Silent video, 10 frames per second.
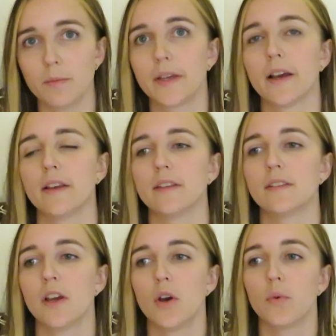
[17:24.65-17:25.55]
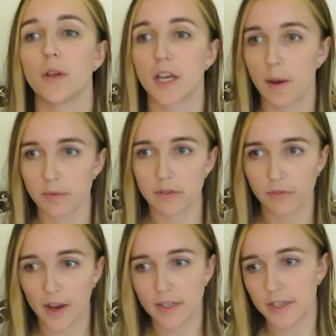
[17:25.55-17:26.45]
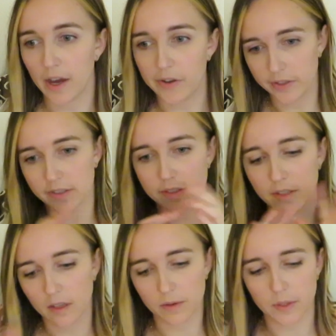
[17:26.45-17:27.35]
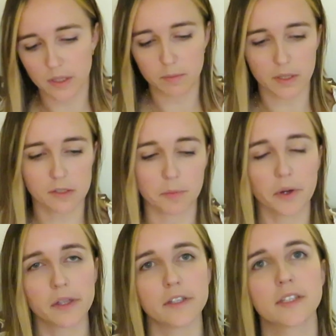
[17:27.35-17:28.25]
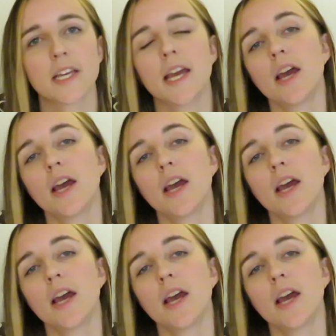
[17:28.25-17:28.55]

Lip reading: because we come to find out, this is another one of the big spoilers,